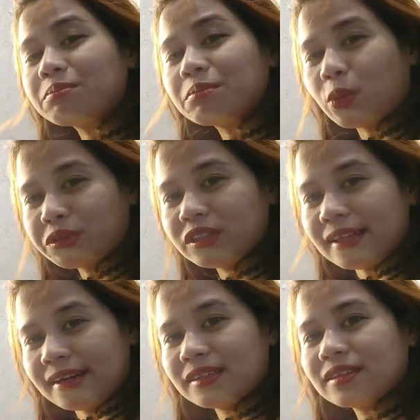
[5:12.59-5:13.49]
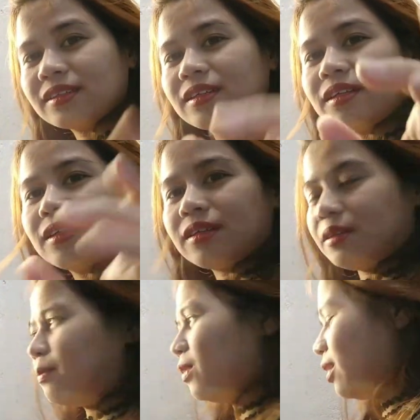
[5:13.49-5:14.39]
mode ng
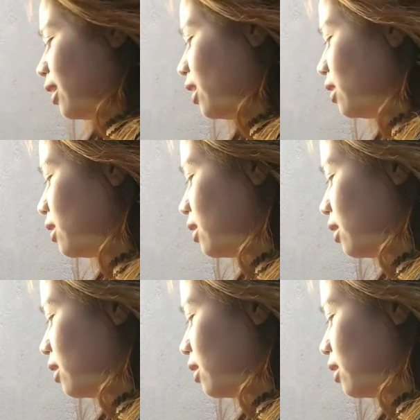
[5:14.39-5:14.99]
ring light.